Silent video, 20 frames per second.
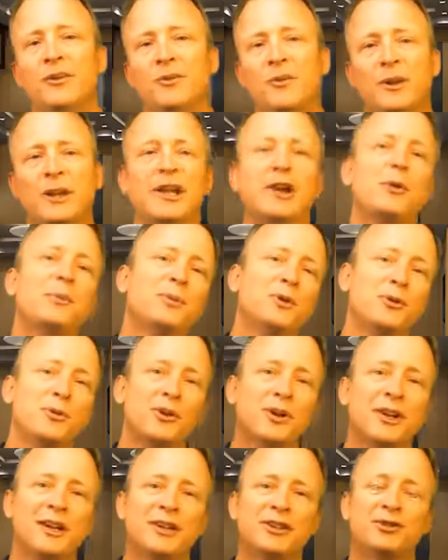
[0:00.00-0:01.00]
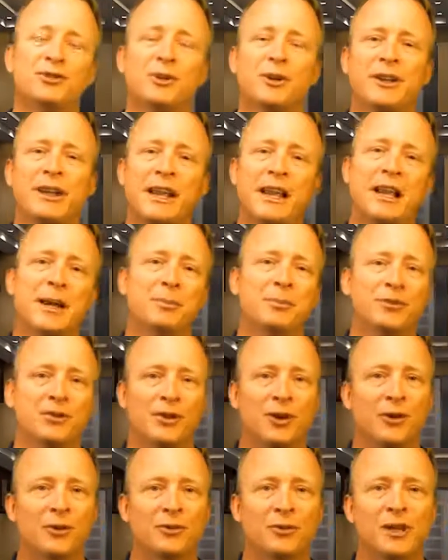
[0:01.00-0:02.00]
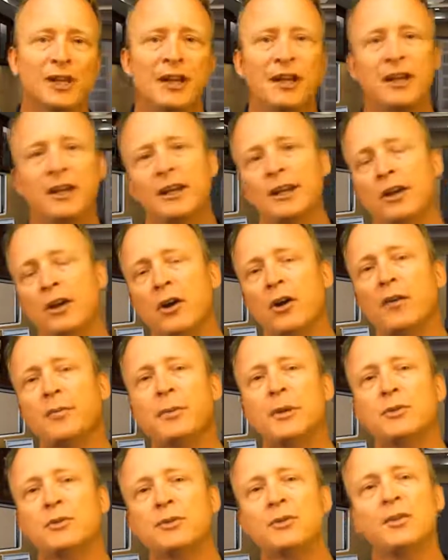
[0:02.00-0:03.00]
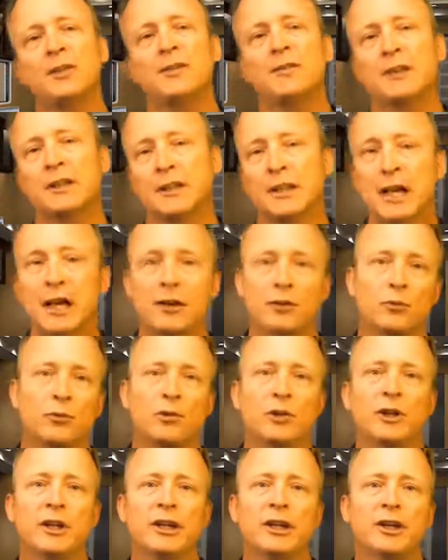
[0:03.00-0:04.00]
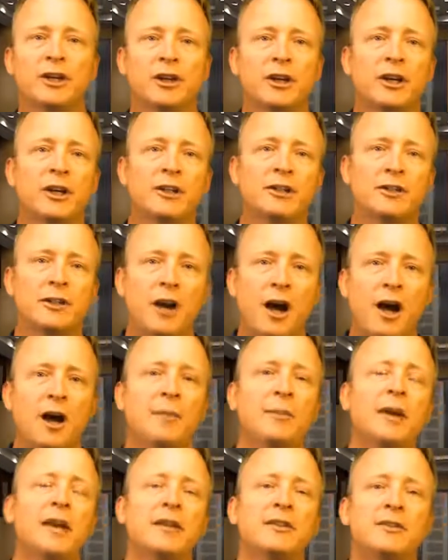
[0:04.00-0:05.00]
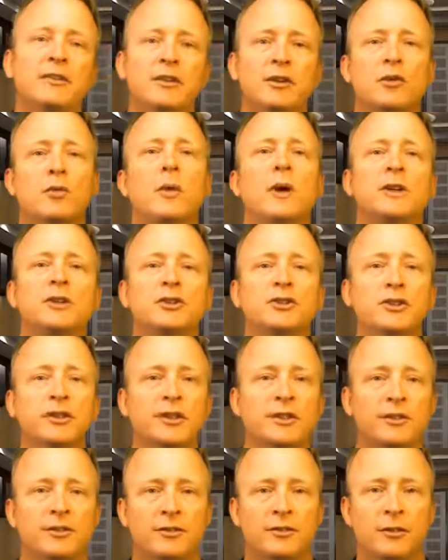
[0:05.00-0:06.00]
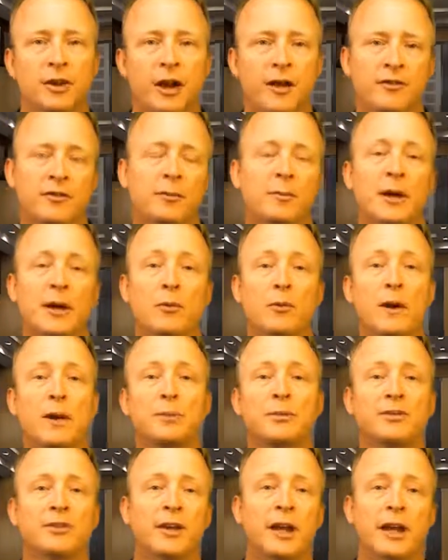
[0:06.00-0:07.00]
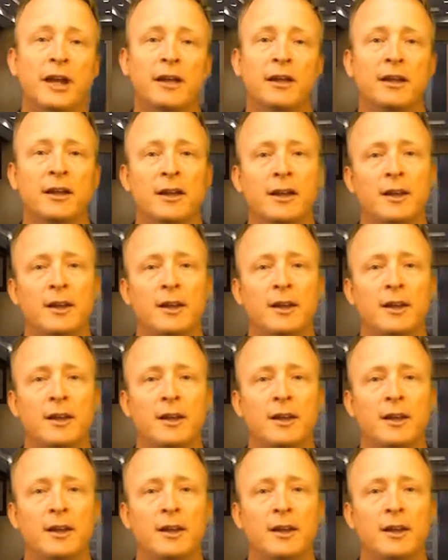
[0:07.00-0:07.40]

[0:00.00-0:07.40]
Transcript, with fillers: Well, I hope you really enjoyed that episode. You know, I've been receiving a lot of really good comments and questions off of my website